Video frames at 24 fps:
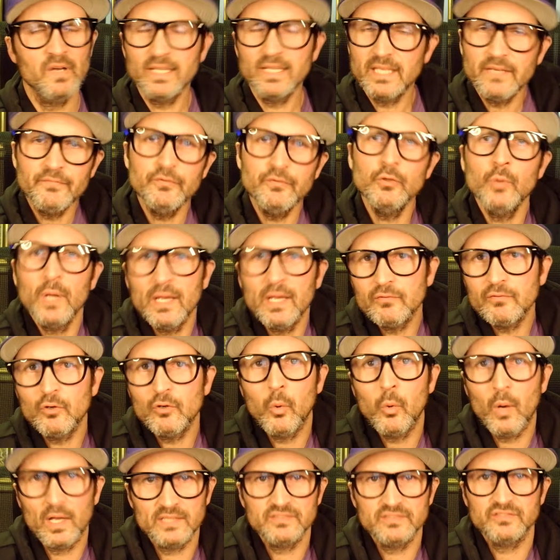if you have
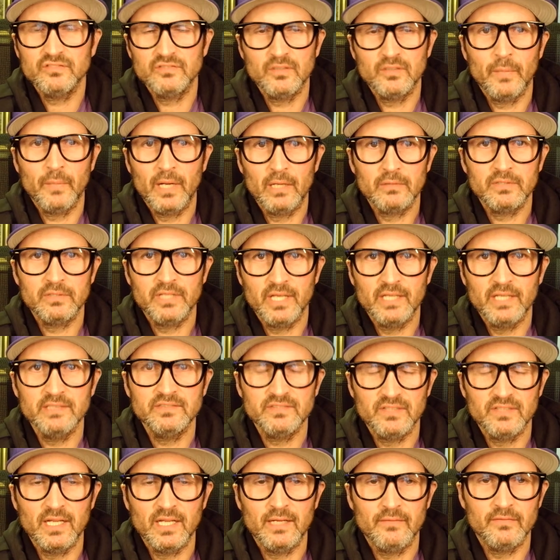questions about Case
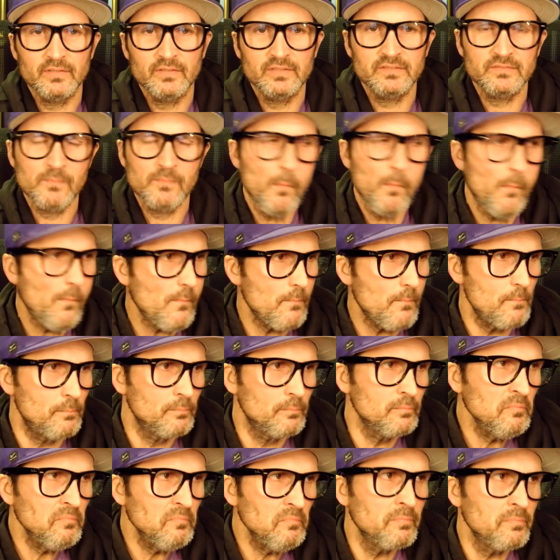and Evans,
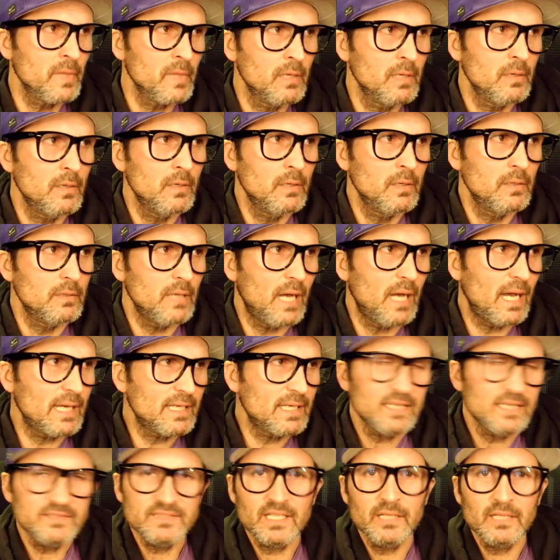I
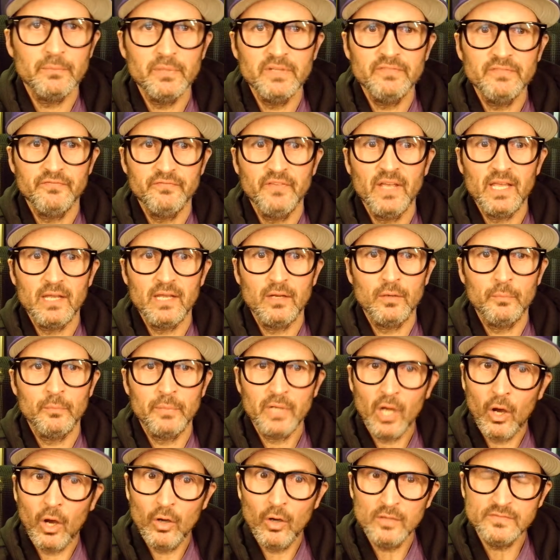guess that'd be fair, but
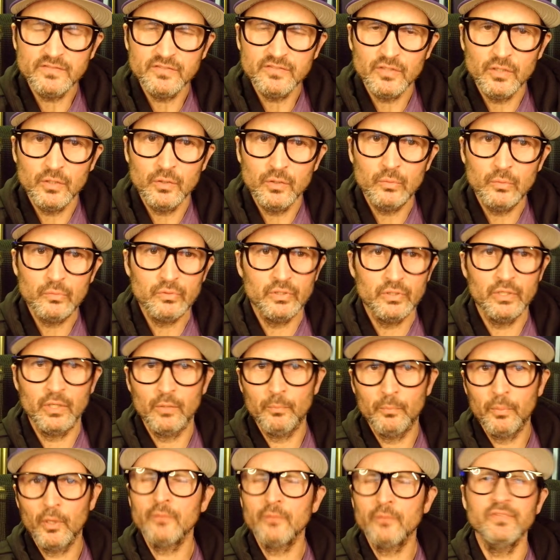also,
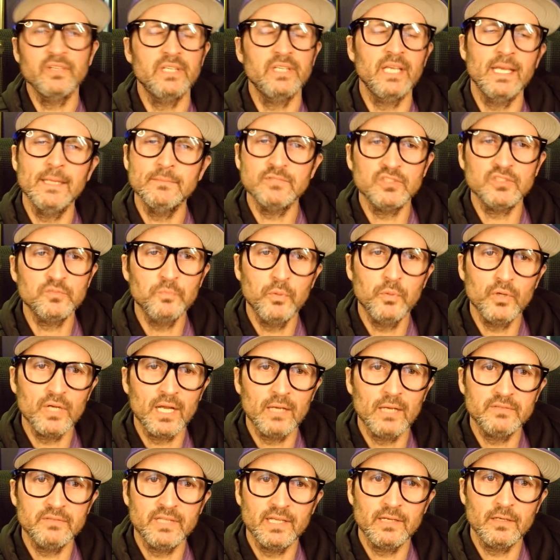Perfect Game just put
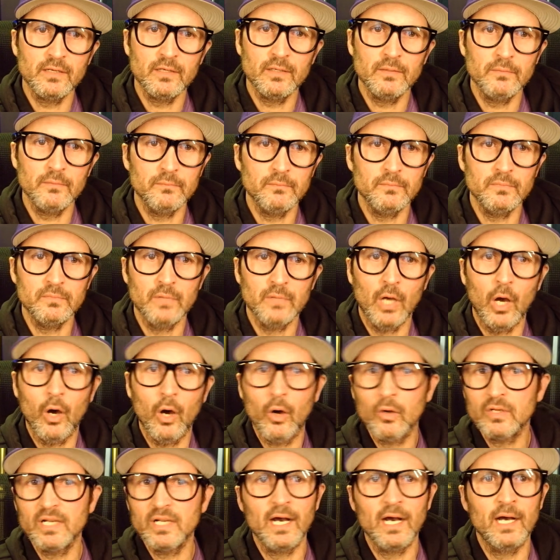out their
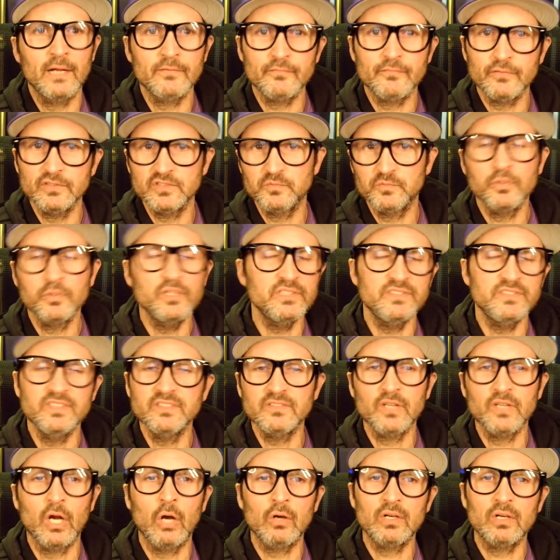
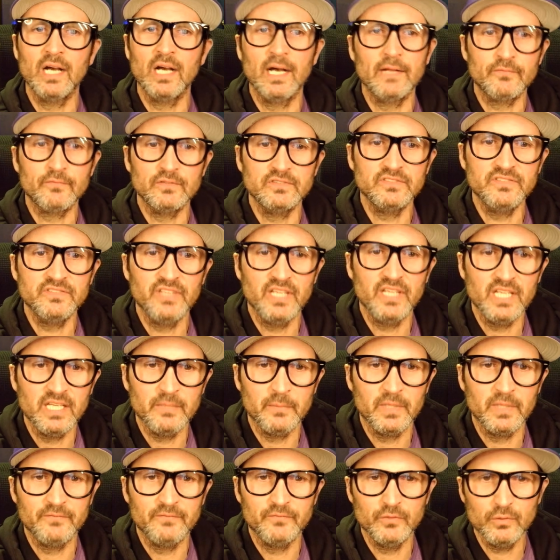preseason all-conference team.
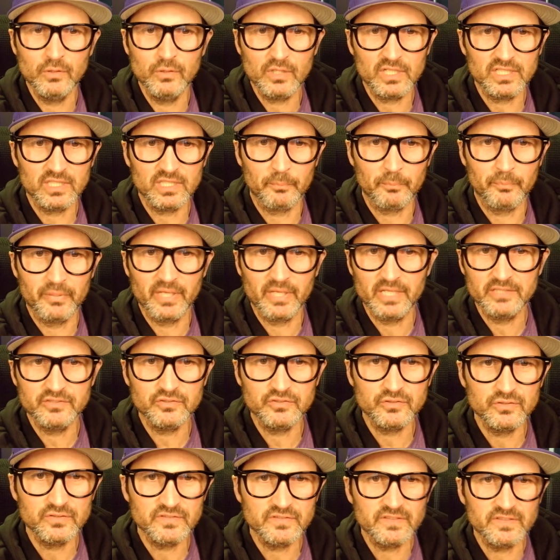And if you look at the
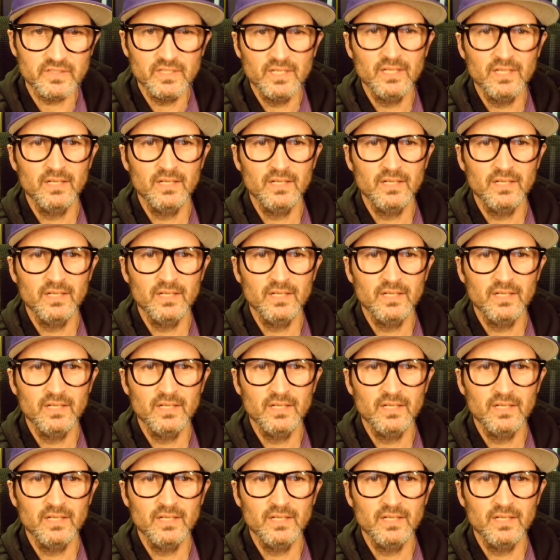pitchers